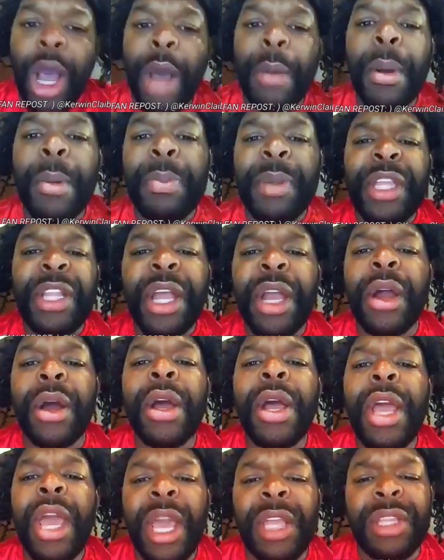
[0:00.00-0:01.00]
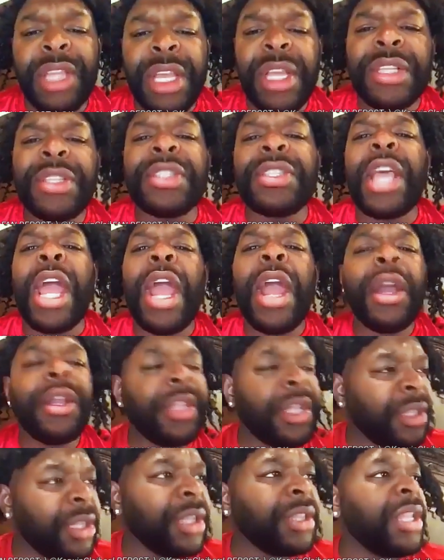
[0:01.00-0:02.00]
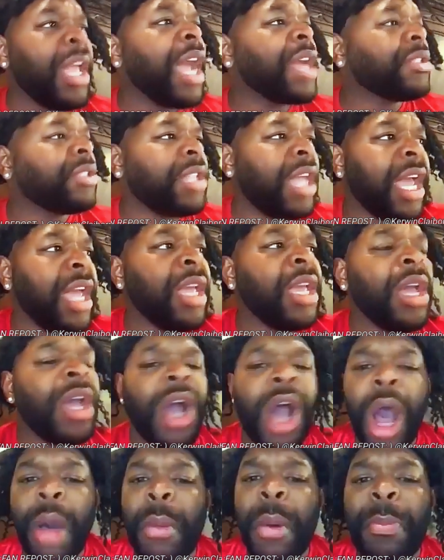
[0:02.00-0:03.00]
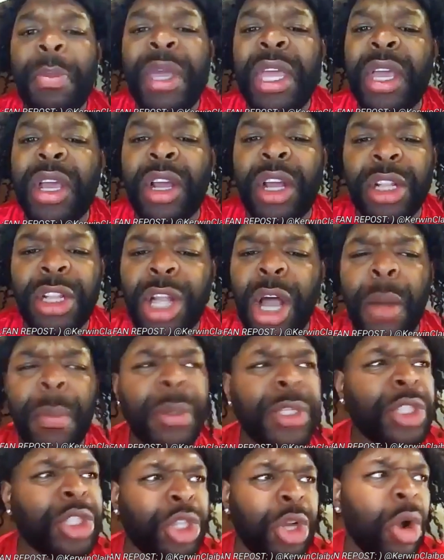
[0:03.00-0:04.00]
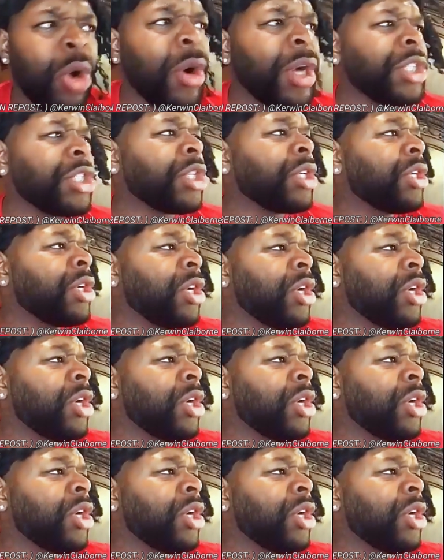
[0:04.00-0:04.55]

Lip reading: I'm going to be there. And then Saturday, the next day, I'm going to be in Columbus, Georgia.